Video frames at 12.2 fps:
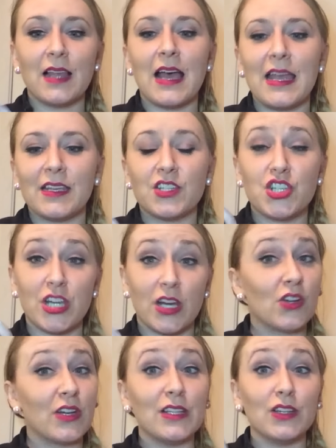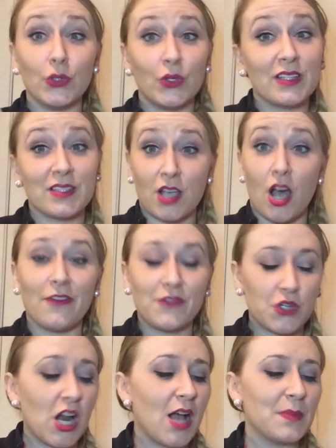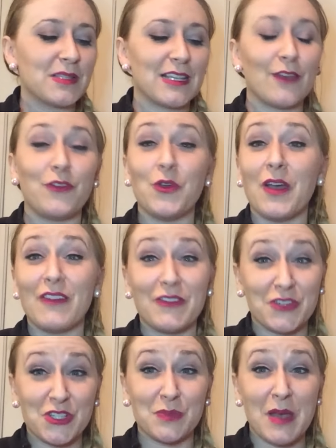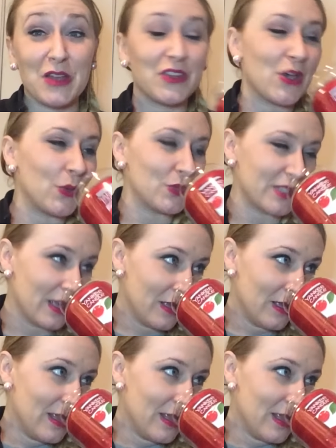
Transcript: like Cherry Ludens cough drops, if you have ever smelled those.